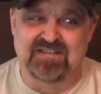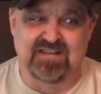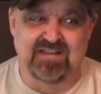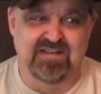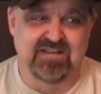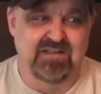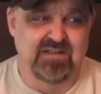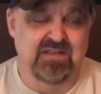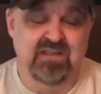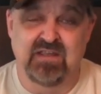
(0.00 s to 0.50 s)

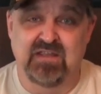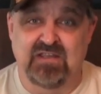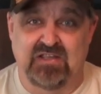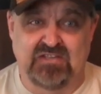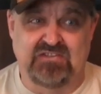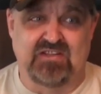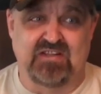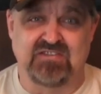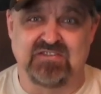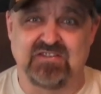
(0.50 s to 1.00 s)

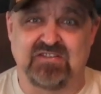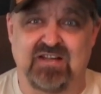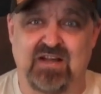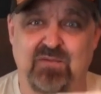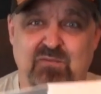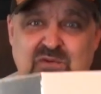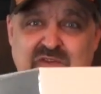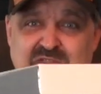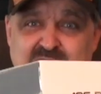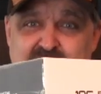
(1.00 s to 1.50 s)
it doesn't
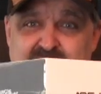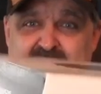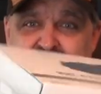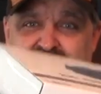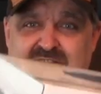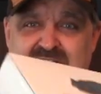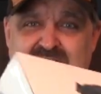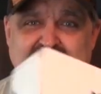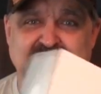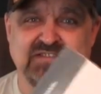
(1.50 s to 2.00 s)
come with a
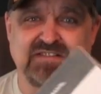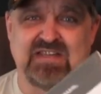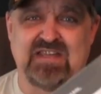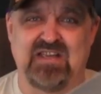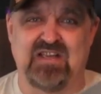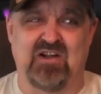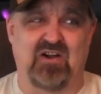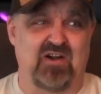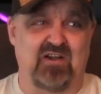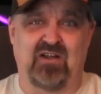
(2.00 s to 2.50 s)
micro
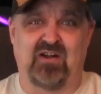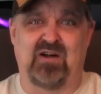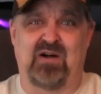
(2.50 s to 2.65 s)
SD card.